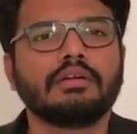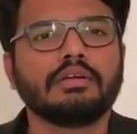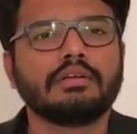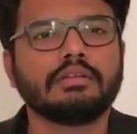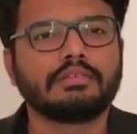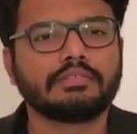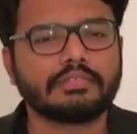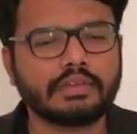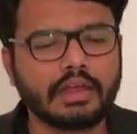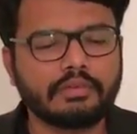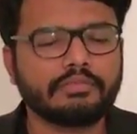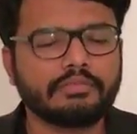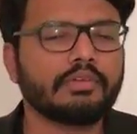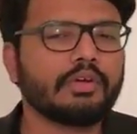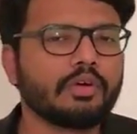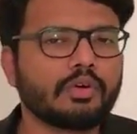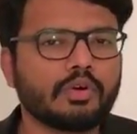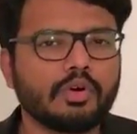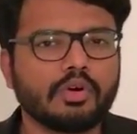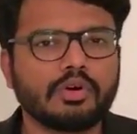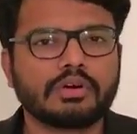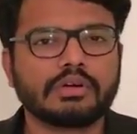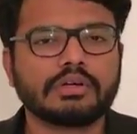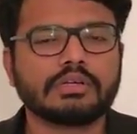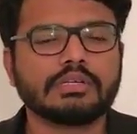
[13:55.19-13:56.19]

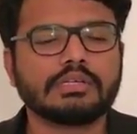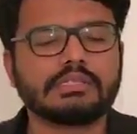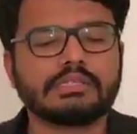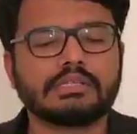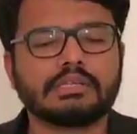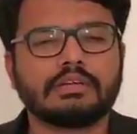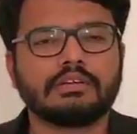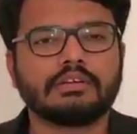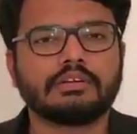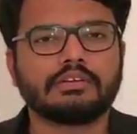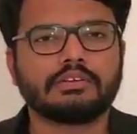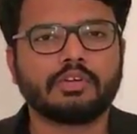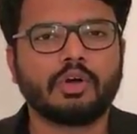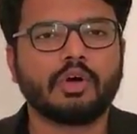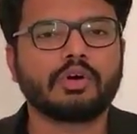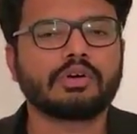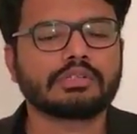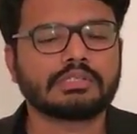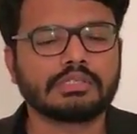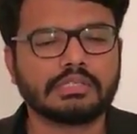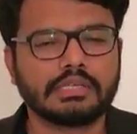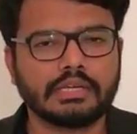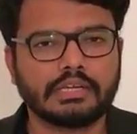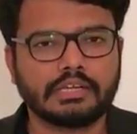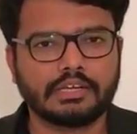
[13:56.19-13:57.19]
Staphylococcus
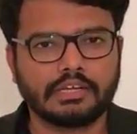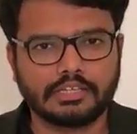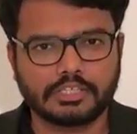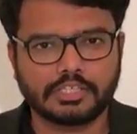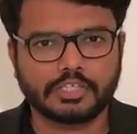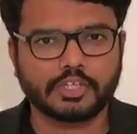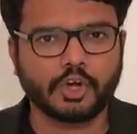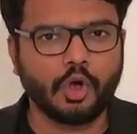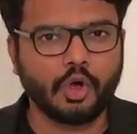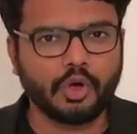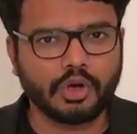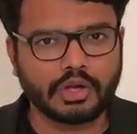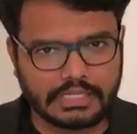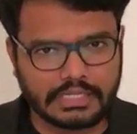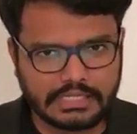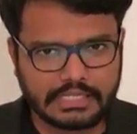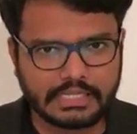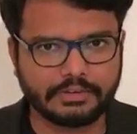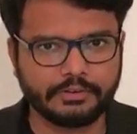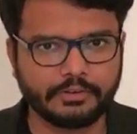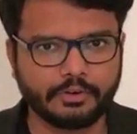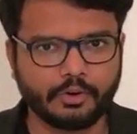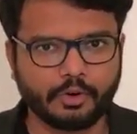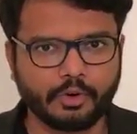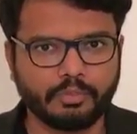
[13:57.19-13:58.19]
toxic shock
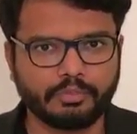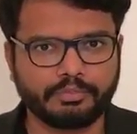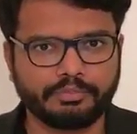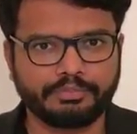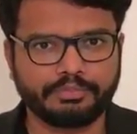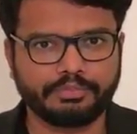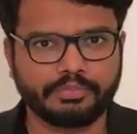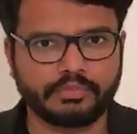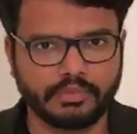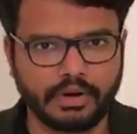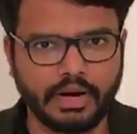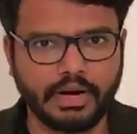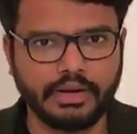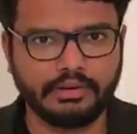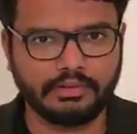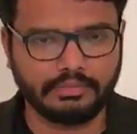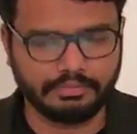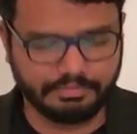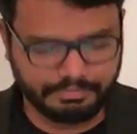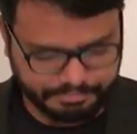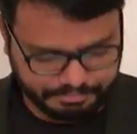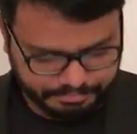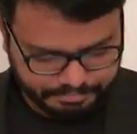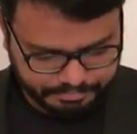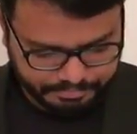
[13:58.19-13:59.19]
syndrome, right?
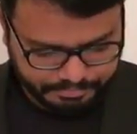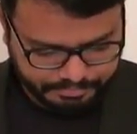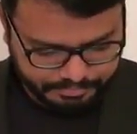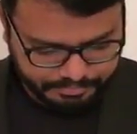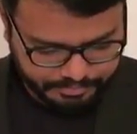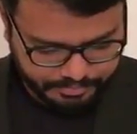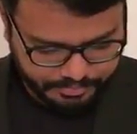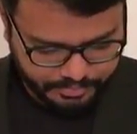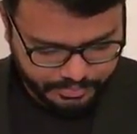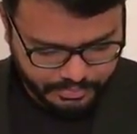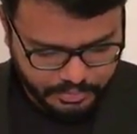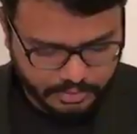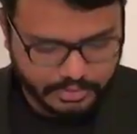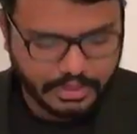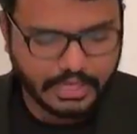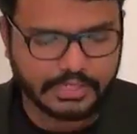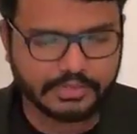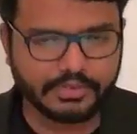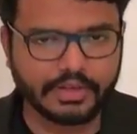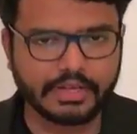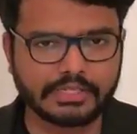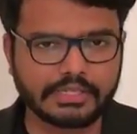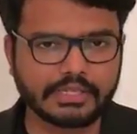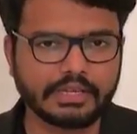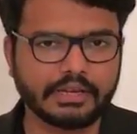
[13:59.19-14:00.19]
So that's
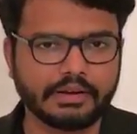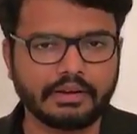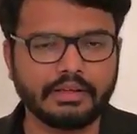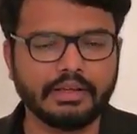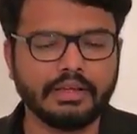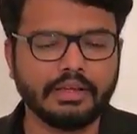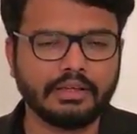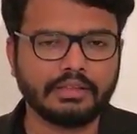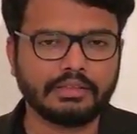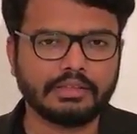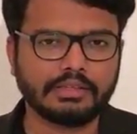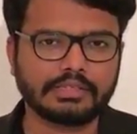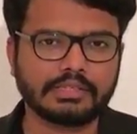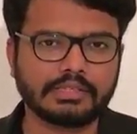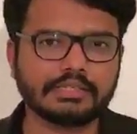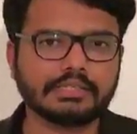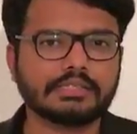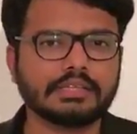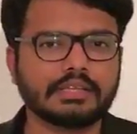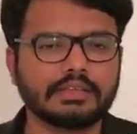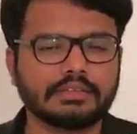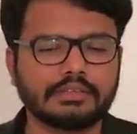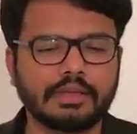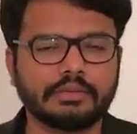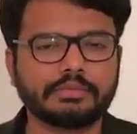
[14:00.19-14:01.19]
why I said this
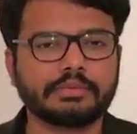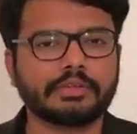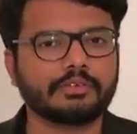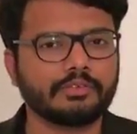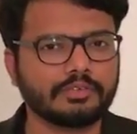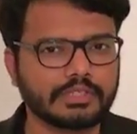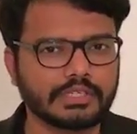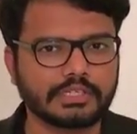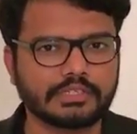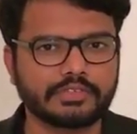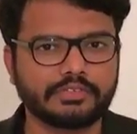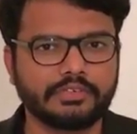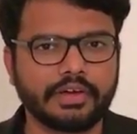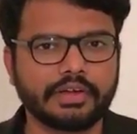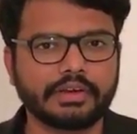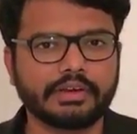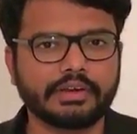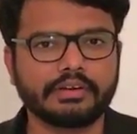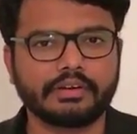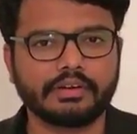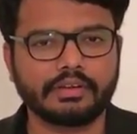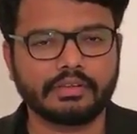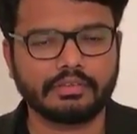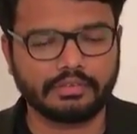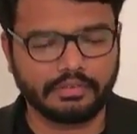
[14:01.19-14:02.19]
is something which is quite
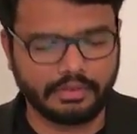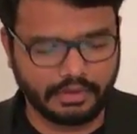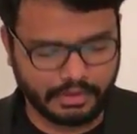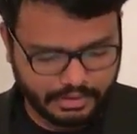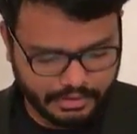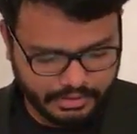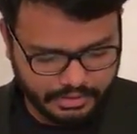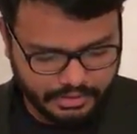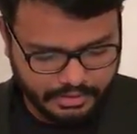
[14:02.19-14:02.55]
interesting.